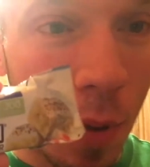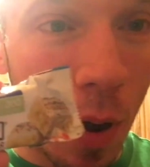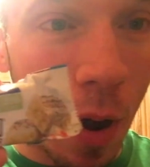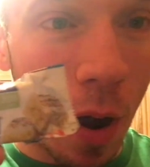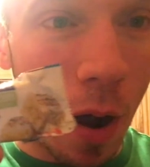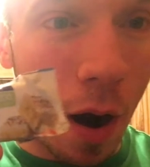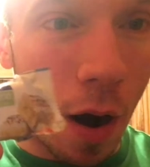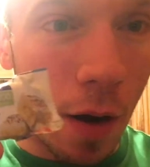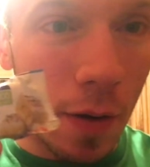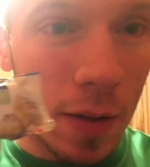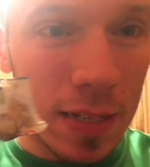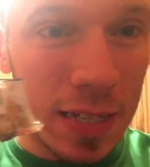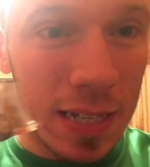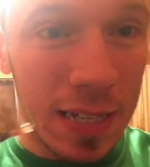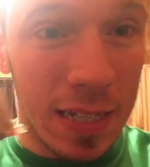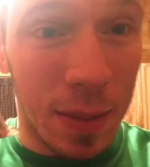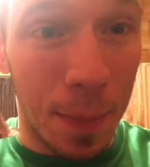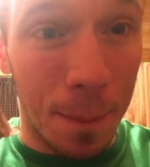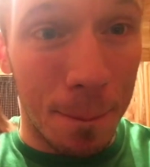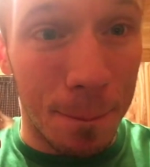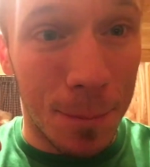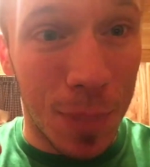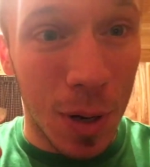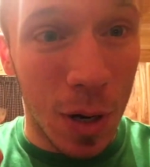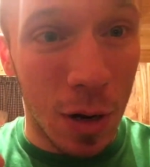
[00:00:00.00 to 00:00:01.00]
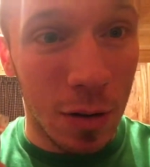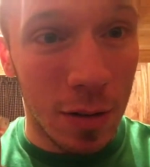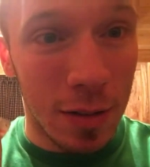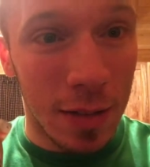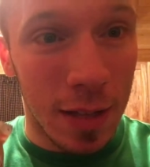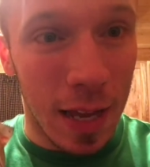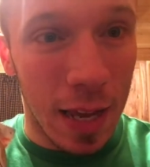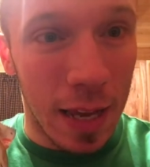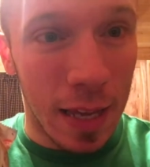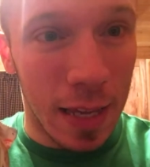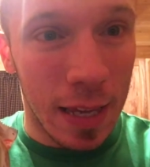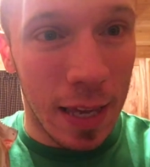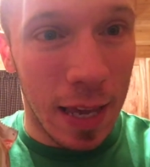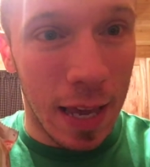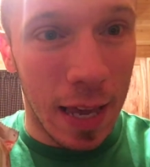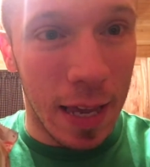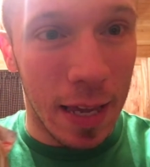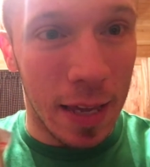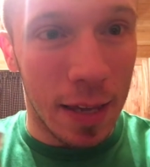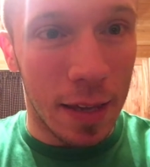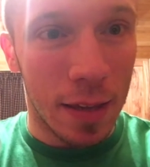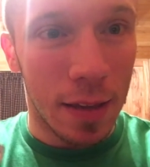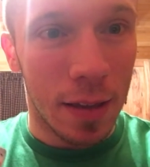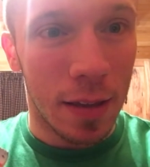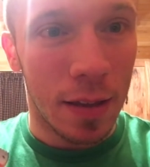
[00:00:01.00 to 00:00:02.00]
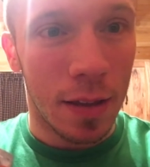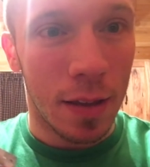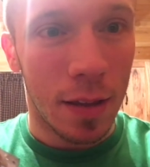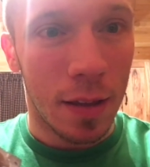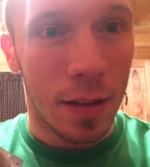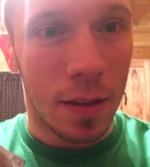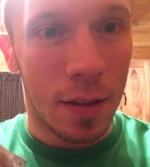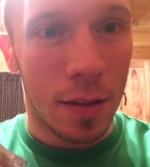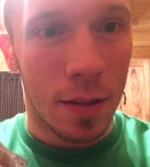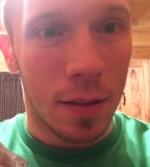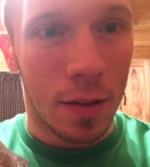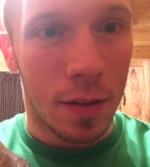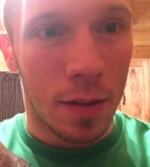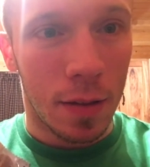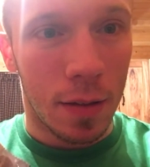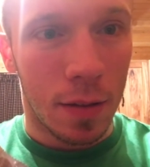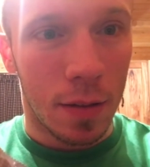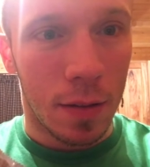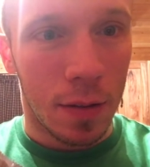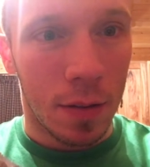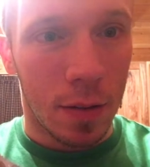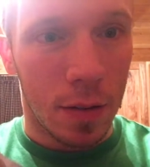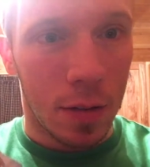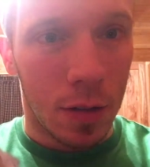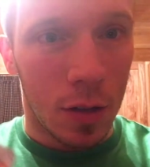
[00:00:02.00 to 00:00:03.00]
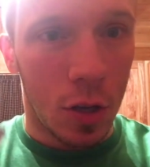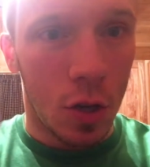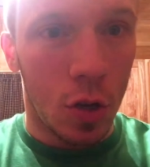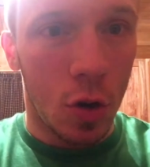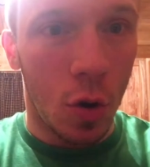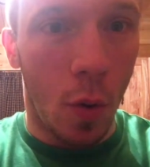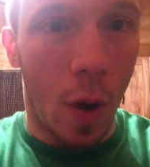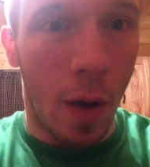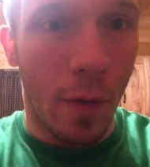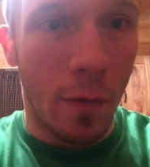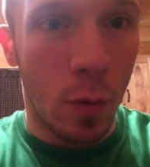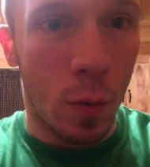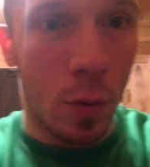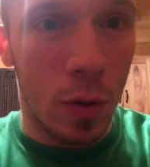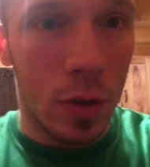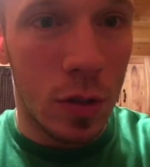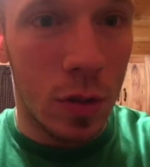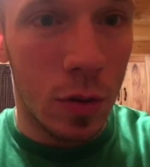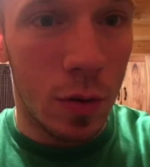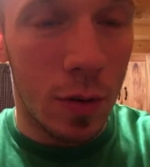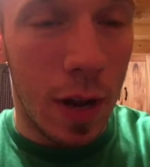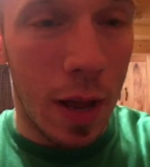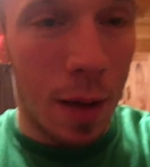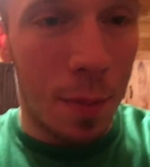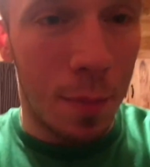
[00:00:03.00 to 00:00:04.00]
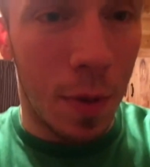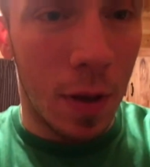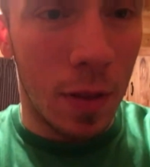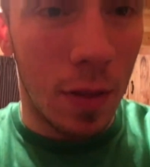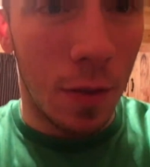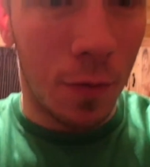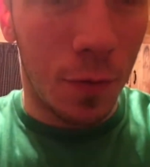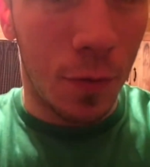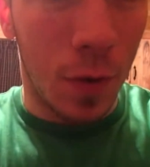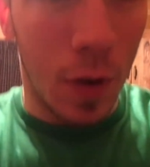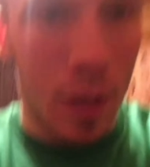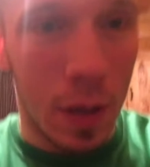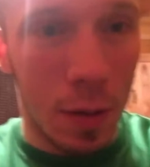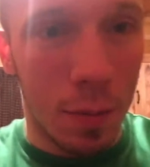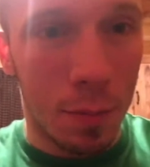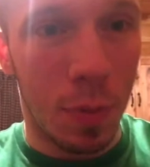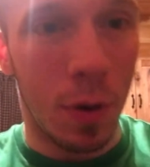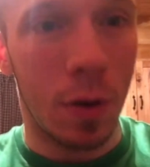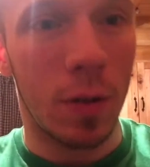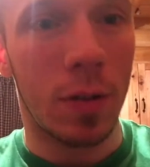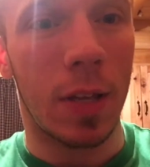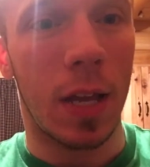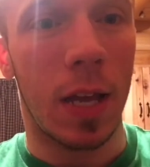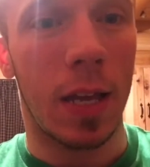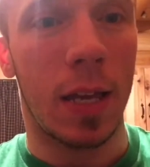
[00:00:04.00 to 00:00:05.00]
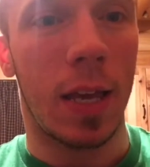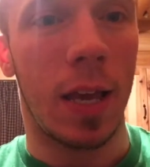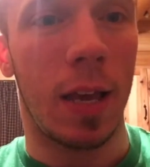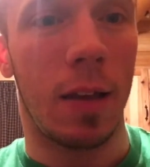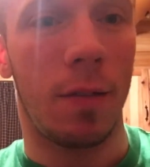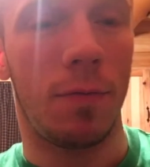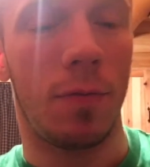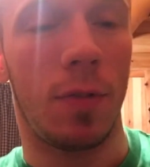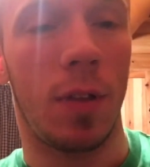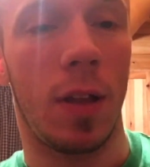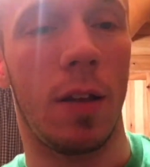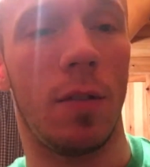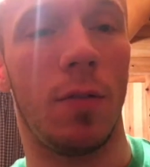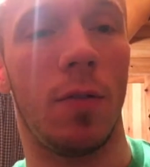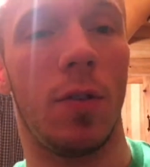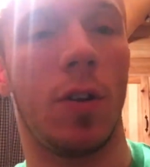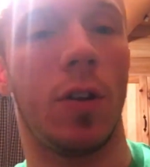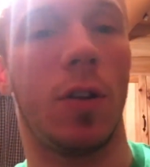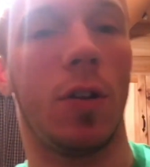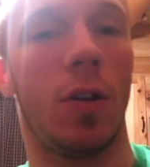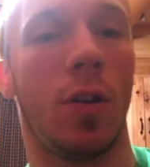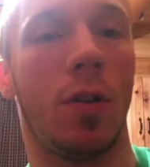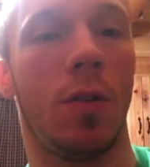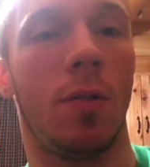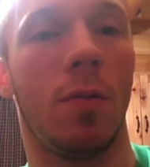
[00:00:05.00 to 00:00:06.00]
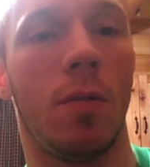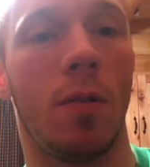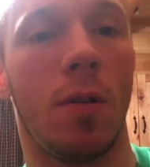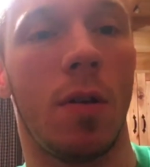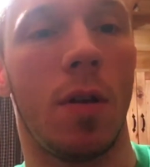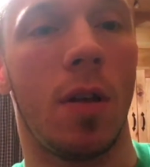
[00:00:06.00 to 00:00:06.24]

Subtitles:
Bar. This is the birthday cake. You know, everyone's doing that motherfucking birthday cake flavor, you know?